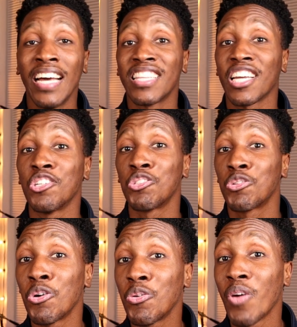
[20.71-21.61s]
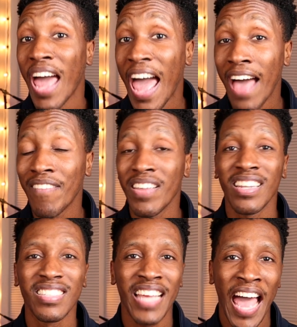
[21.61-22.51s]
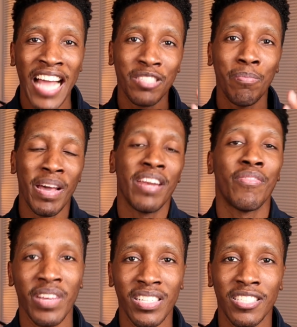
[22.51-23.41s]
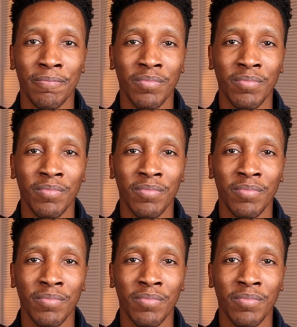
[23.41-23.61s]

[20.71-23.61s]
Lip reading: the control you have, and the tax benefits.